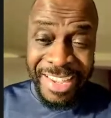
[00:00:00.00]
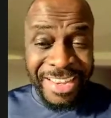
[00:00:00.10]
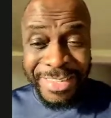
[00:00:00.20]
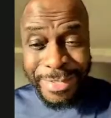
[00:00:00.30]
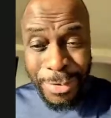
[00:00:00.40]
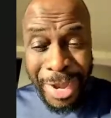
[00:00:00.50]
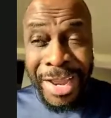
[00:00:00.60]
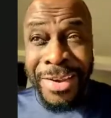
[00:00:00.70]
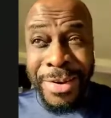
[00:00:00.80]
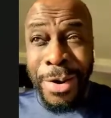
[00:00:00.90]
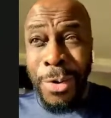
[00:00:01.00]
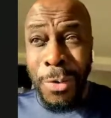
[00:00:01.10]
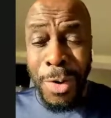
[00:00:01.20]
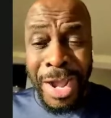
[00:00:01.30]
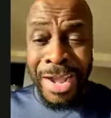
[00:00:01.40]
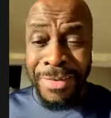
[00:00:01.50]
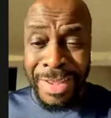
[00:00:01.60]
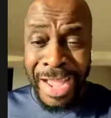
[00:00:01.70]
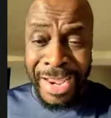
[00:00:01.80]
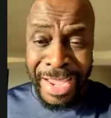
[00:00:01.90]
And so I know
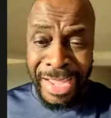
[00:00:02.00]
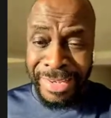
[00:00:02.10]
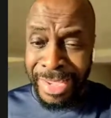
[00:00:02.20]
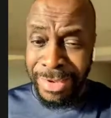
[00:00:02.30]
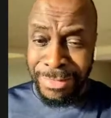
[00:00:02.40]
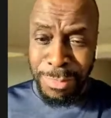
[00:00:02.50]
I got like